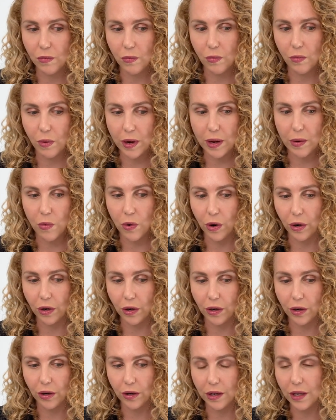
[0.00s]
we
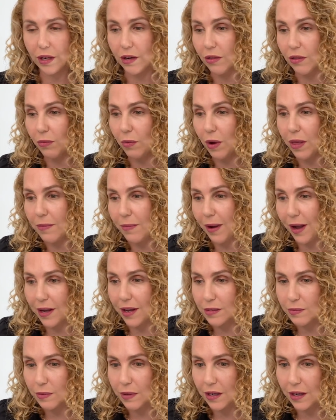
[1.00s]
were, you know, the way that my
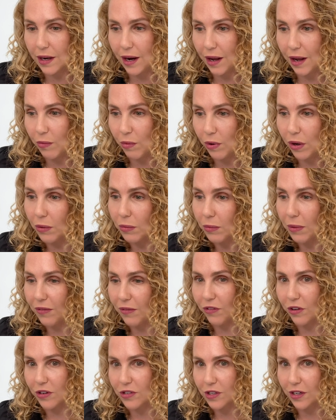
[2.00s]
husband and I were when we
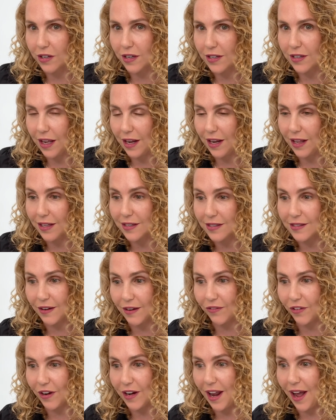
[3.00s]
first started dating is
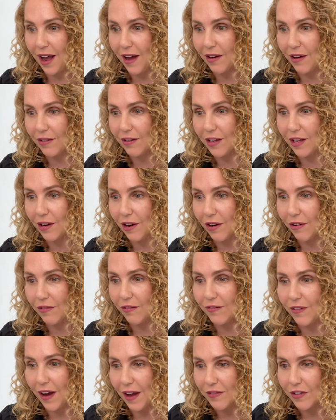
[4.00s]
different now, you know,
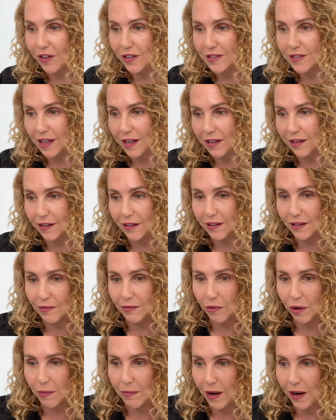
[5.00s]
5 years later, and
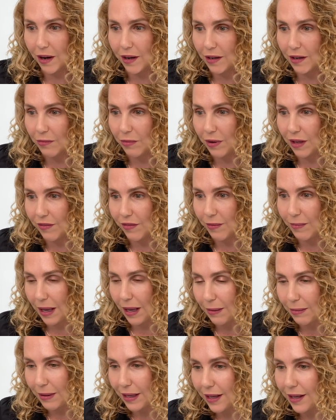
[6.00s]
we're married and we have a
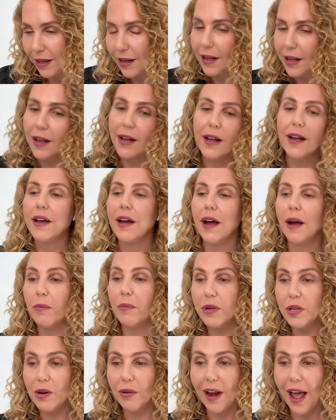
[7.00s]
baby. Yeah. We
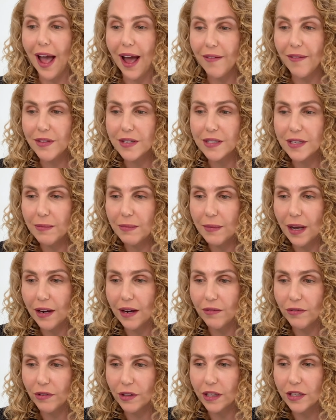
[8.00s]
don't have the same kind
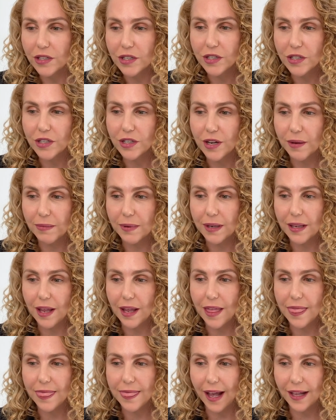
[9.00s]
of relationship,
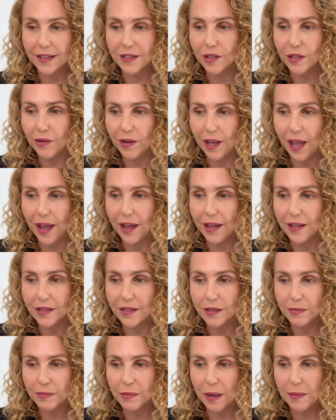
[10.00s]
and that's okay. And
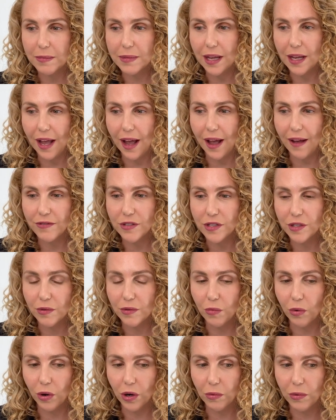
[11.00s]
sometimes I have to
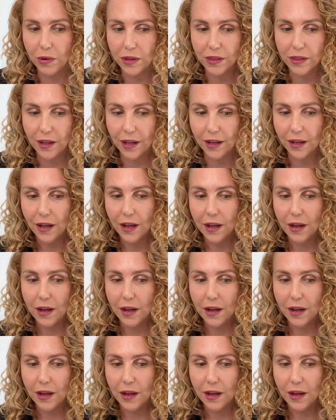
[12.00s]
work with like